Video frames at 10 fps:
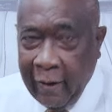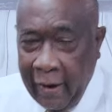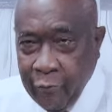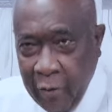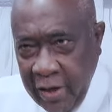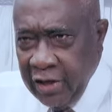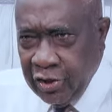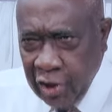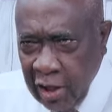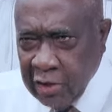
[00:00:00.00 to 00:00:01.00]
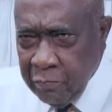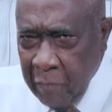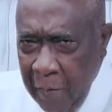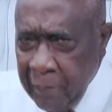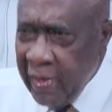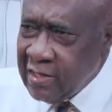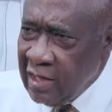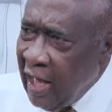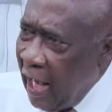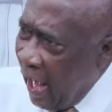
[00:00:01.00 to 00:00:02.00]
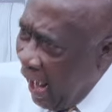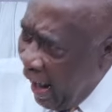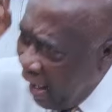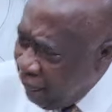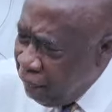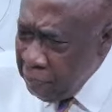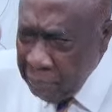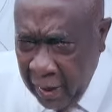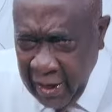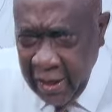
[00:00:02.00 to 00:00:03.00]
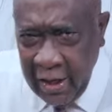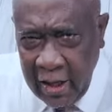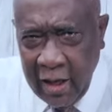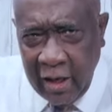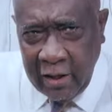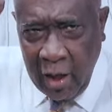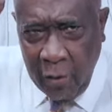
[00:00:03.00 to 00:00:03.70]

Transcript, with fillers: And when the church members have money, they